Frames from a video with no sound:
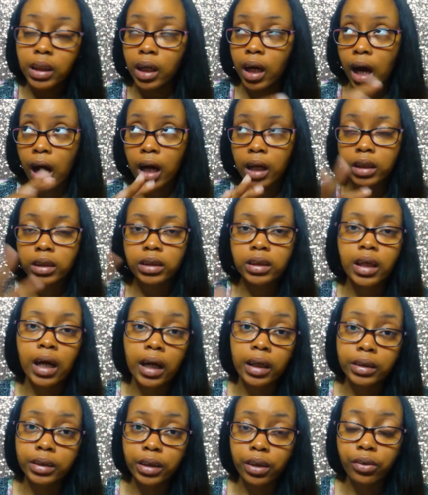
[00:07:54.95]
Like, honestly,
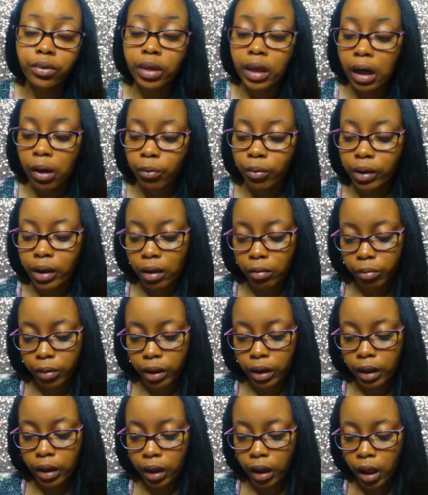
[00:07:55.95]
I can tell you that I would not
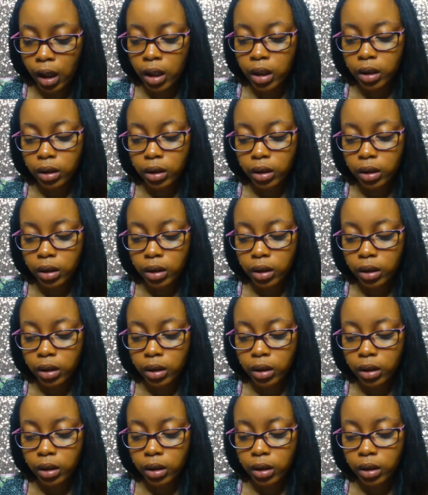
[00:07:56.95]
be here.